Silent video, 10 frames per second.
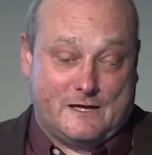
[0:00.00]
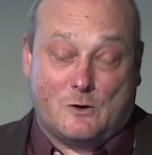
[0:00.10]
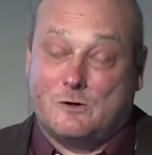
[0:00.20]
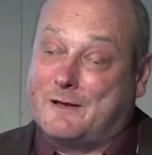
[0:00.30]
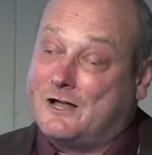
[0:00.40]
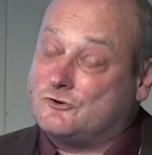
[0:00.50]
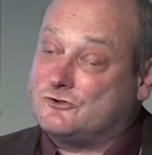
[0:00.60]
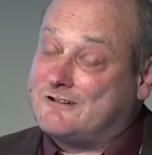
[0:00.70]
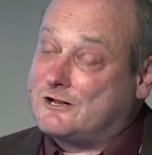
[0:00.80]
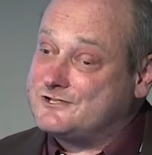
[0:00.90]
local biological
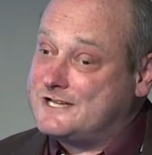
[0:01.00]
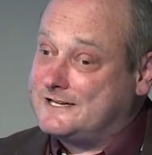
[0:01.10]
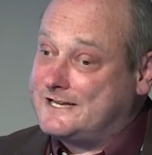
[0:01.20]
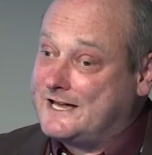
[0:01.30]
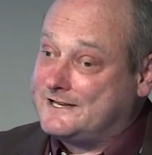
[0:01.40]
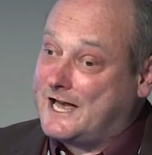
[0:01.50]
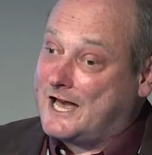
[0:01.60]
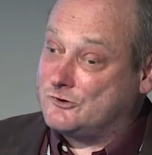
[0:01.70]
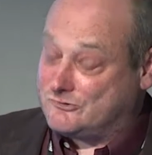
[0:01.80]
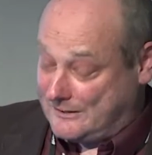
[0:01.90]
record centre data
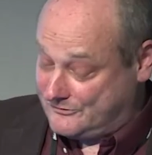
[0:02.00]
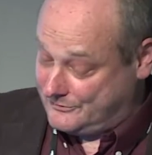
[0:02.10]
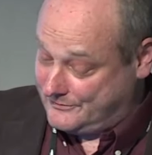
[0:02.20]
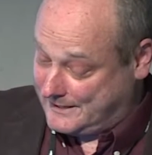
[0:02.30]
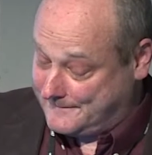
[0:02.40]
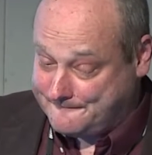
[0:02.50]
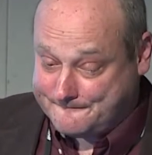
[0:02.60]
and ground truthing.